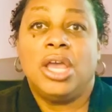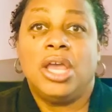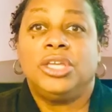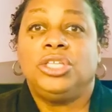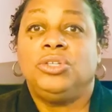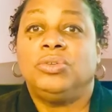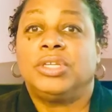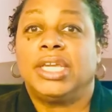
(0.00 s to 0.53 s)

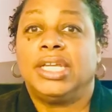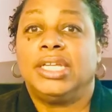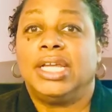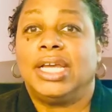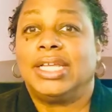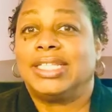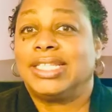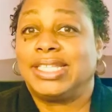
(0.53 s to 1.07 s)
You can
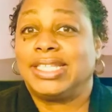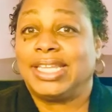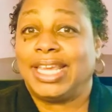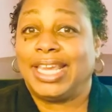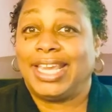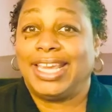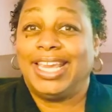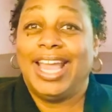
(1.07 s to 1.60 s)

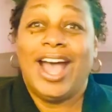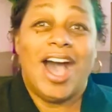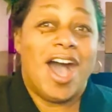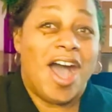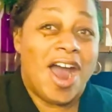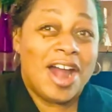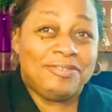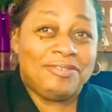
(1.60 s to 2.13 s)
see
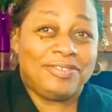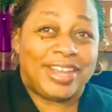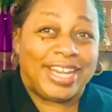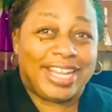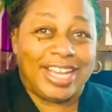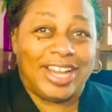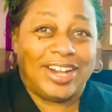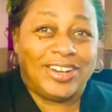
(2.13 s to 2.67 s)
our
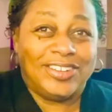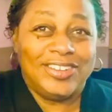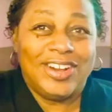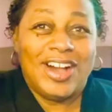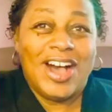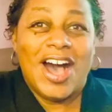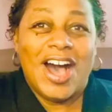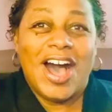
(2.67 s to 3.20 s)
video
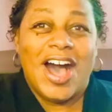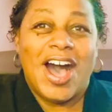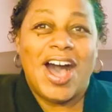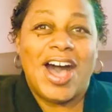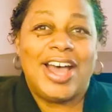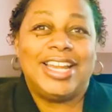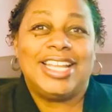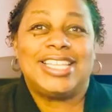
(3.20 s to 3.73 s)

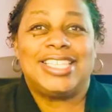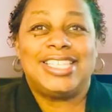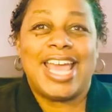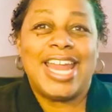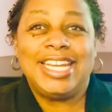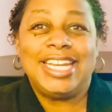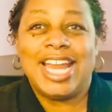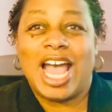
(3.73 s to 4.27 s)
on
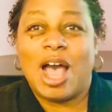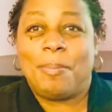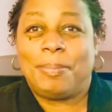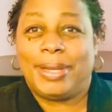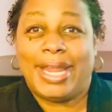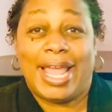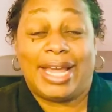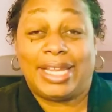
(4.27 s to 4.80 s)
setting up
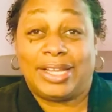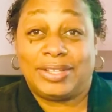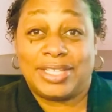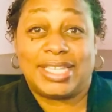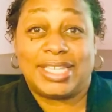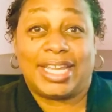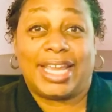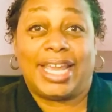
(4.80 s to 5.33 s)
an
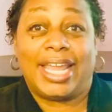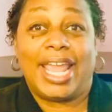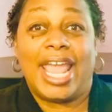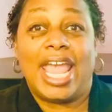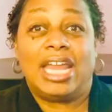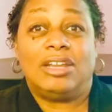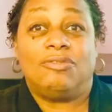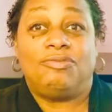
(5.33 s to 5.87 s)
LLC
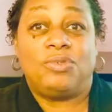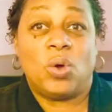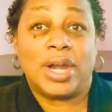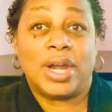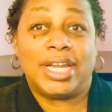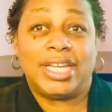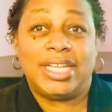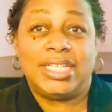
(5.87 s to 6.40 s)
and
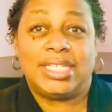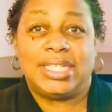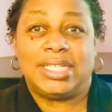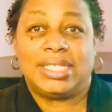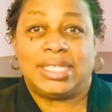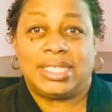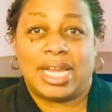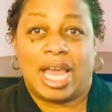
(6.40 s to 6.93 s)
4 easy
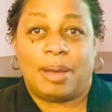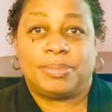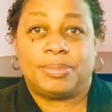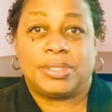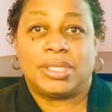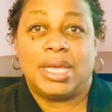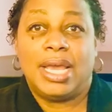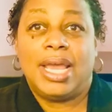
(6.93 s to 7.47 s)

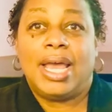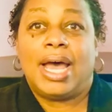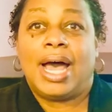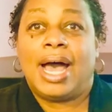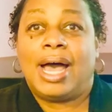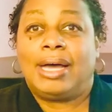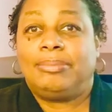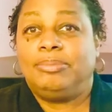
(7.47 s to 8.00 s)
steps
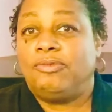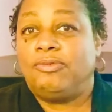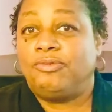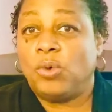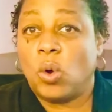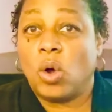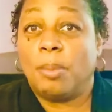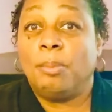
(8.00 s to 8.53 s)

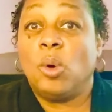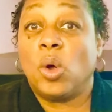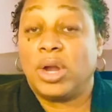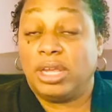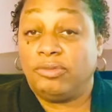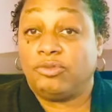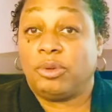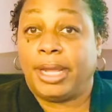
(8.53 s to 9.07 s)
for more
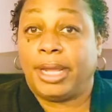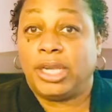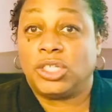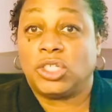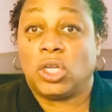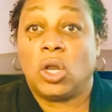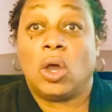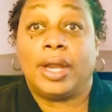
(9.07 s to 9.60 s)

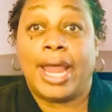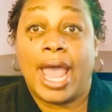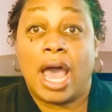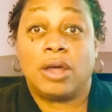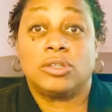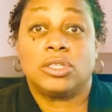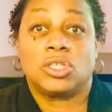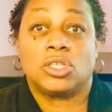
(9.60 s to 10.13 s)
information on how
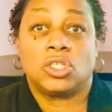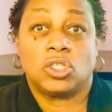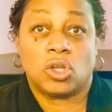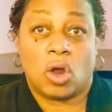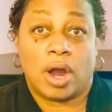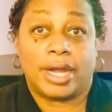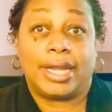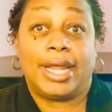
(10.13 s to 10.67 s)
to
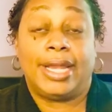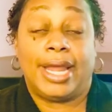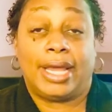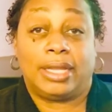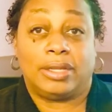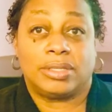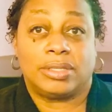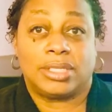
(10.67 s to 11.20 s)
start an
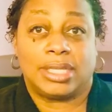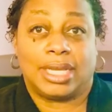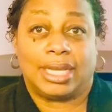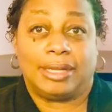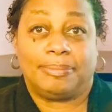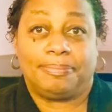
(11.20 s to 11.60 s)
LLC.